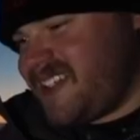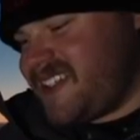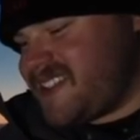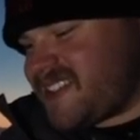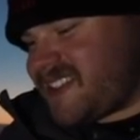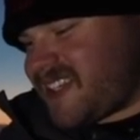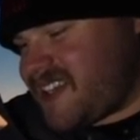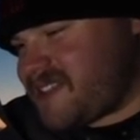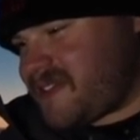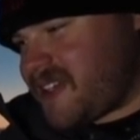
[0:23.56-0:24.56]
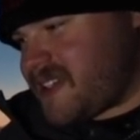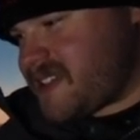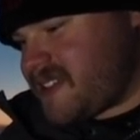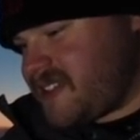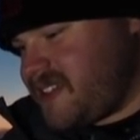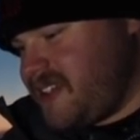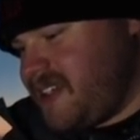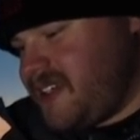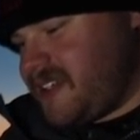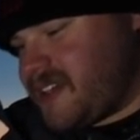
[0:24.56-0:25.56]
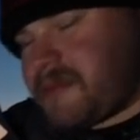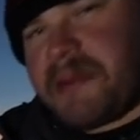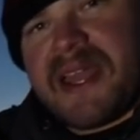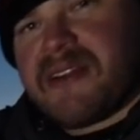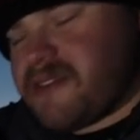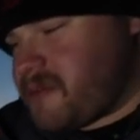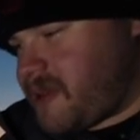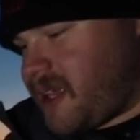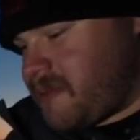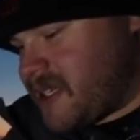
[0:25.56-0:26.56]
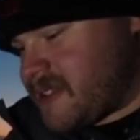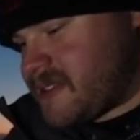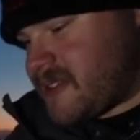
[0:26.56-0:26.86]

A short, short window where you got 30